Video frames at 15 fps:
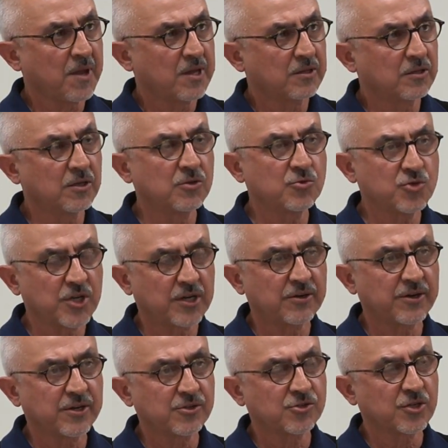the new
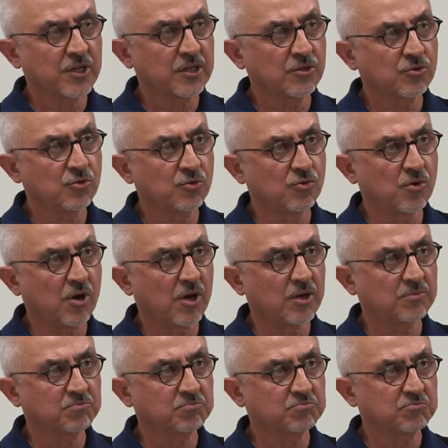generation who
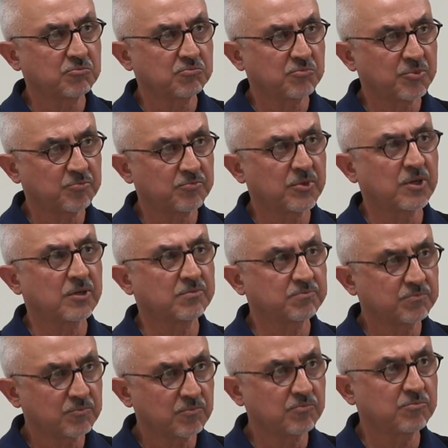are uh,
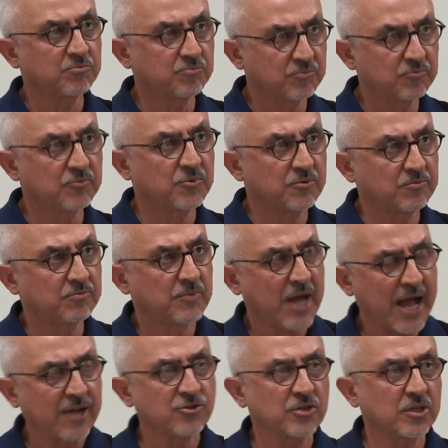
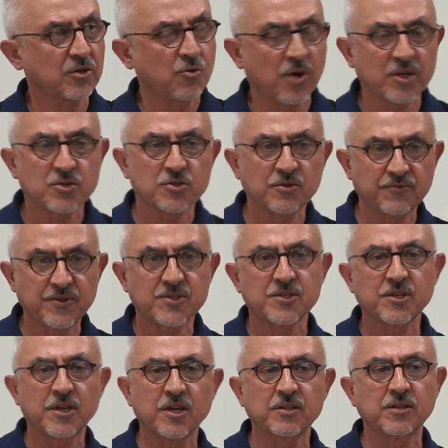actually quite
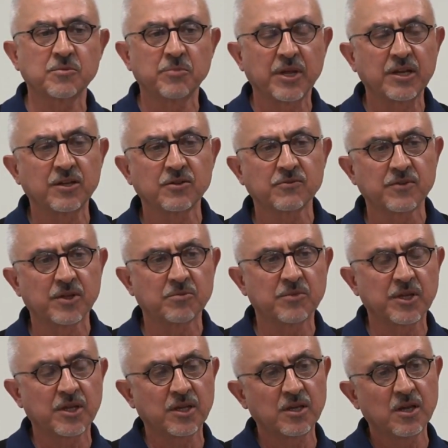sophisticated, many of them.
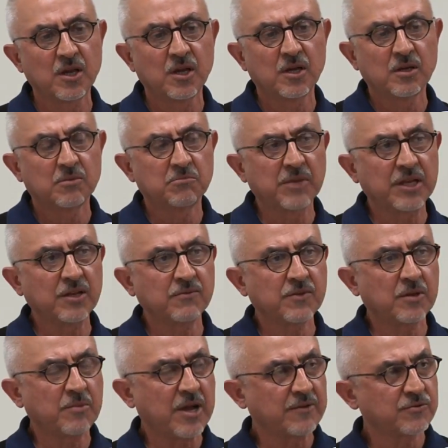They, many of
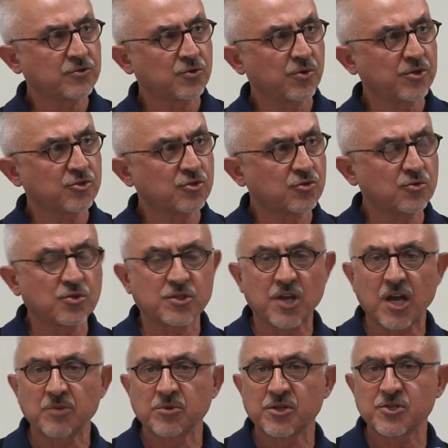them have switched to
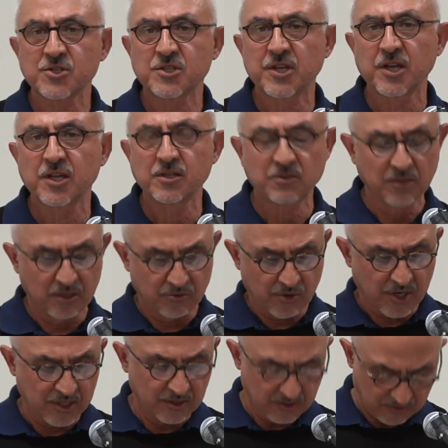cyber state, they
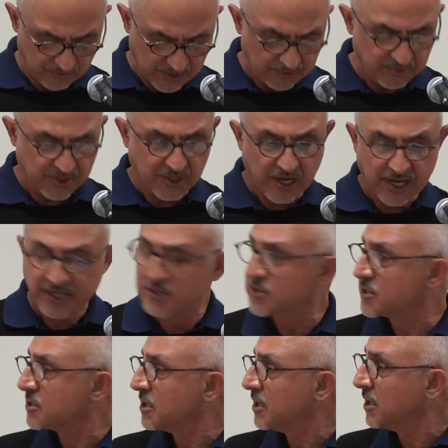run
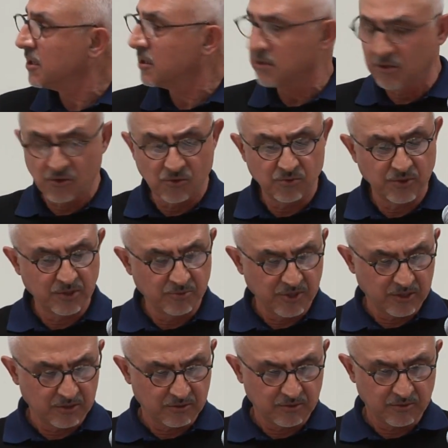websites. Oh,
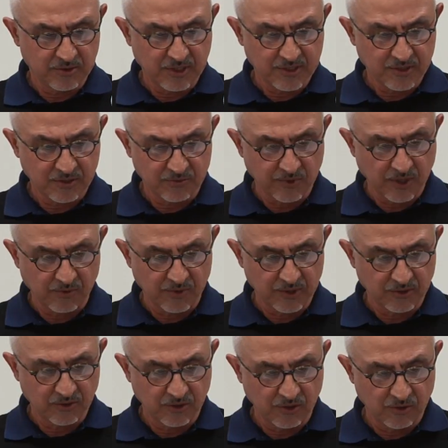and this is where I
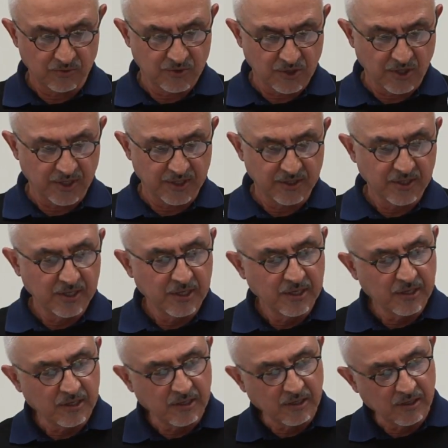wanted to go, sorry.
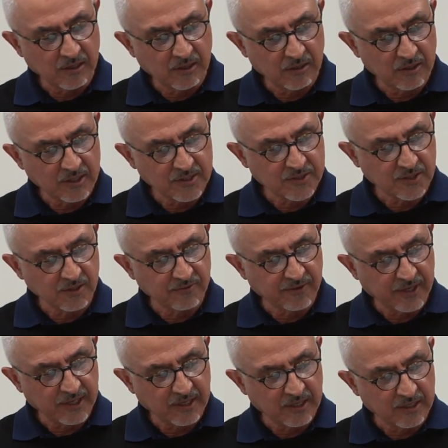Uh, let's see if
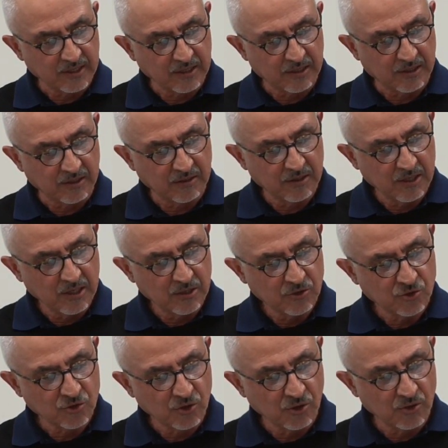I can uh,
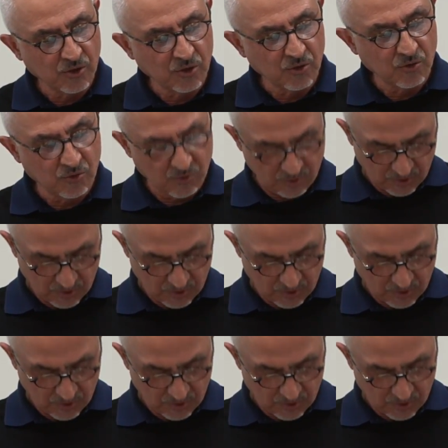show you